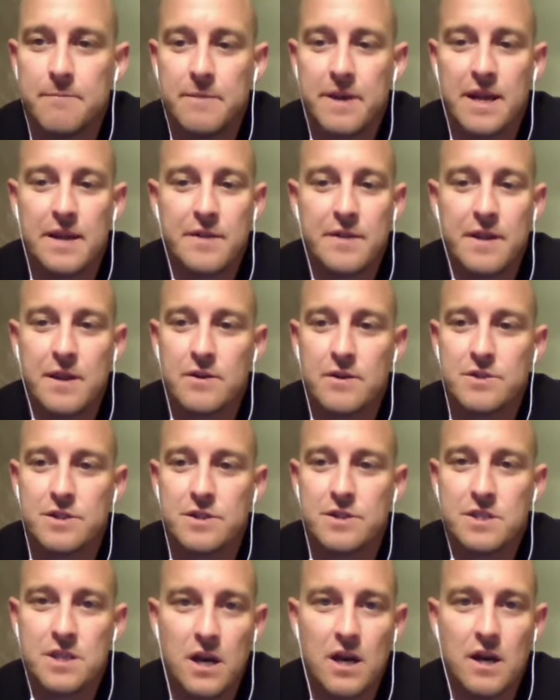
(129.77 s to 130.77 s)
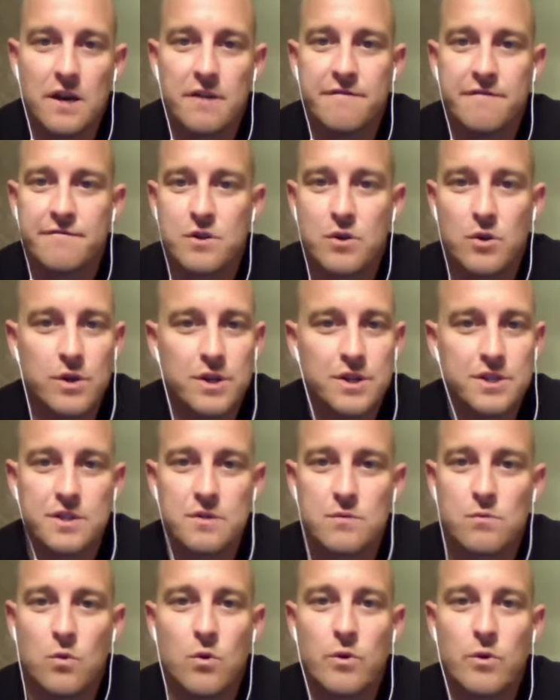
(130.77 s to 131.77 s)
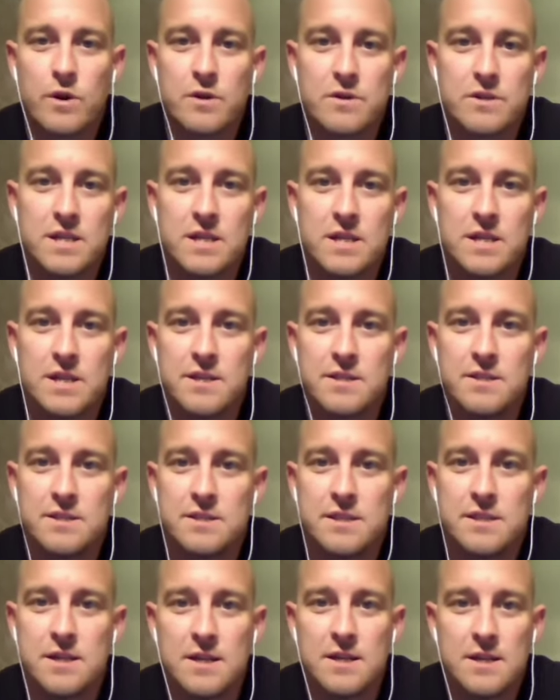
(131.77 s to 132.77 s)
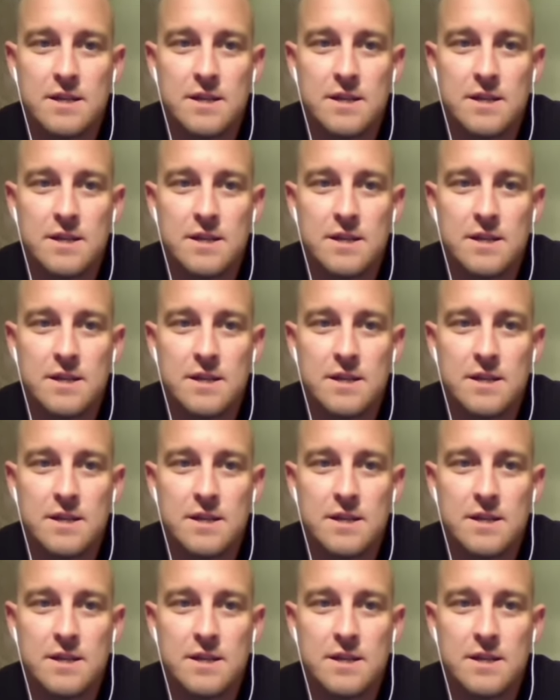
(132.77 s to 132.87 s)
man, they're just tough Christian warrior kids